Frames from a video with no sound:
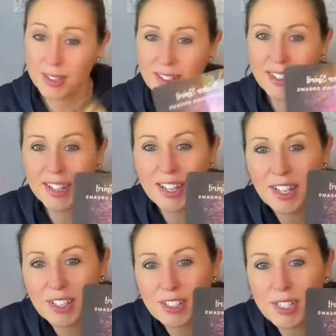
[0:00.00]

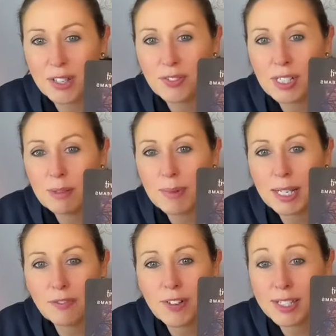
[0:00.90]
you're definitely
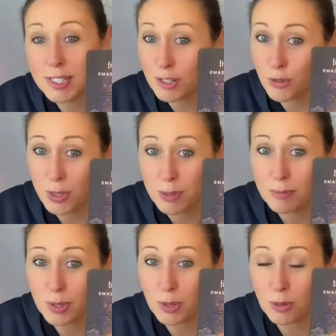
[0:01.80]
manifesting
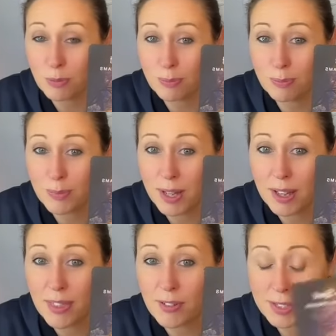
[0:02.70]
dreams, though.
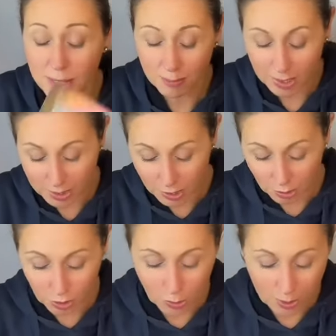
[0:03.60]
There is something that you're
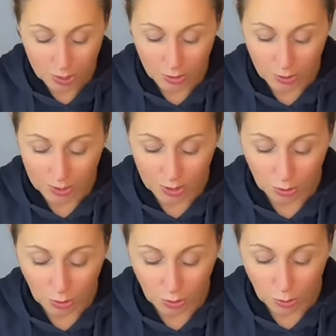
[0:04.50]
doing here that
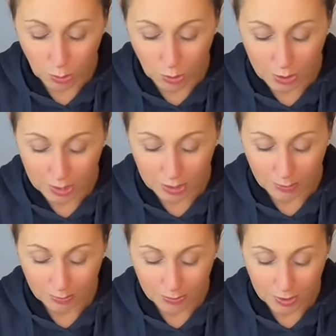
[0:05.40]
you're
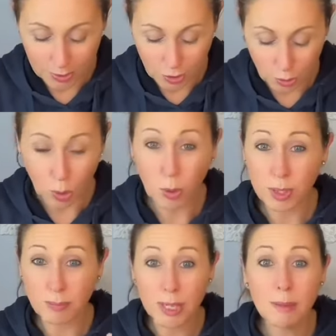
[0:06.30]
working towards.
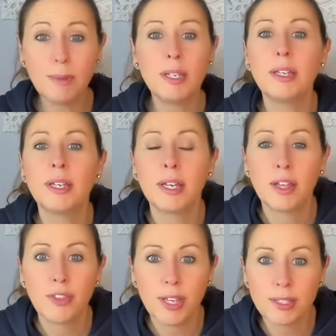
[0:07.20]
Maybe
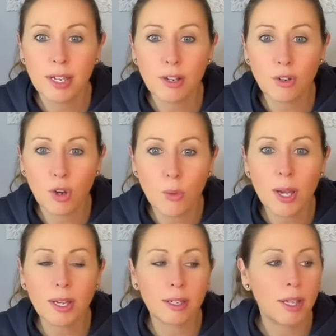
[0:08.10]
things aren't
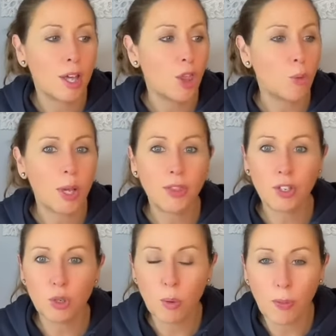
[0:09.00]
going the way that
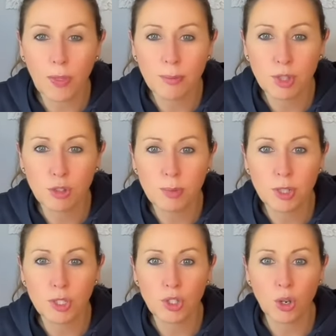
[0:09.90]
you want them to
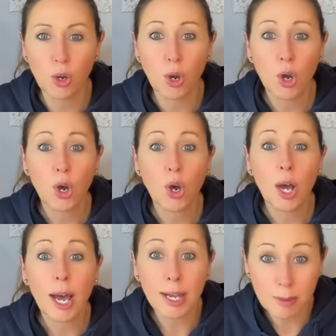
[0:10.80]
because you're
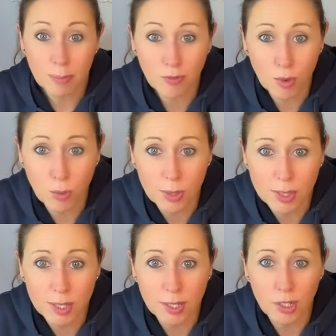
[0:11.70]
hyper
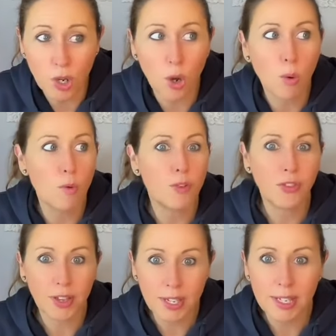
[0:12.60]
focusing,
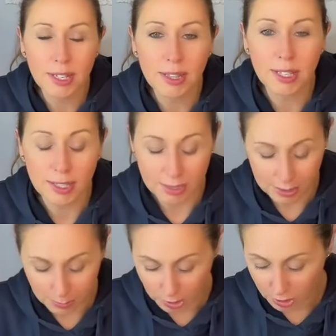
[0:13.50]
overthinking
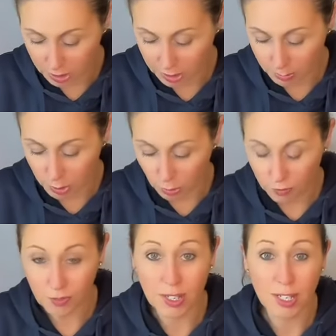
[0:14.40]
things because of this
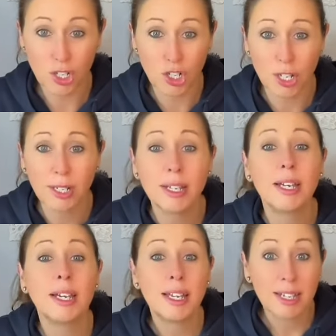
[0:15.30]
purification.
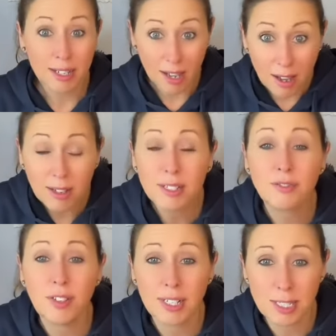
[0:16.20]
Card, I
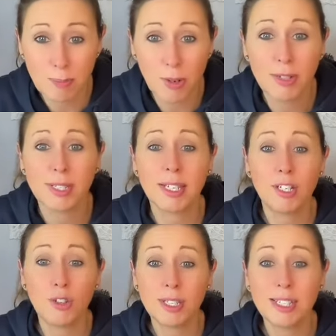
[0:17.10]
feel like Spirit is saying
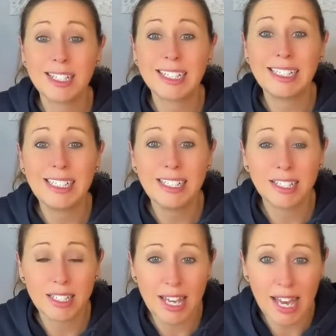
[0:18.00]
you just need to clear
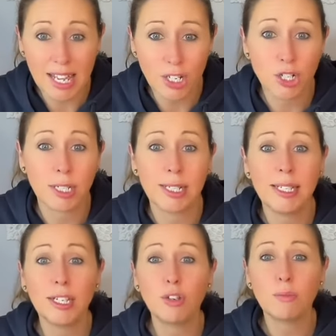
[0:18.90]
the energy,
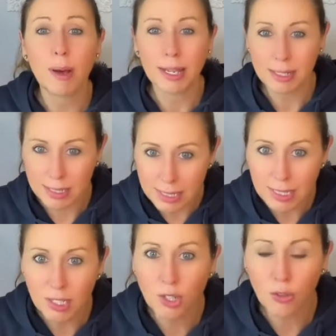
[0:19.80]
clear your mind,
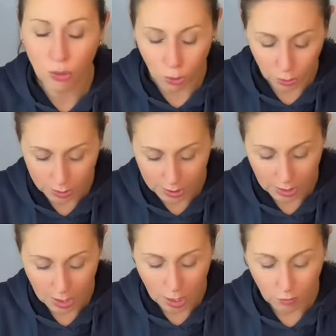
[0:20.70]
clear your thoughts
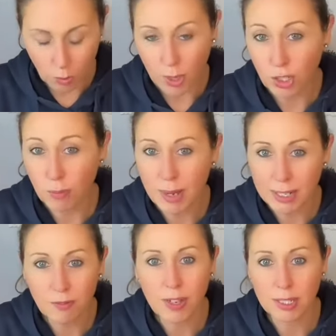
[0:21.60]
for when you're
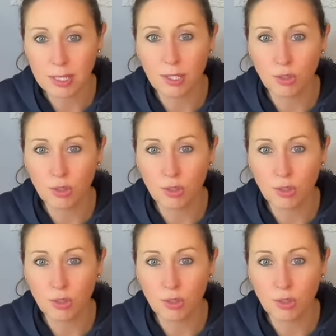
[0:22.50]
manifesting your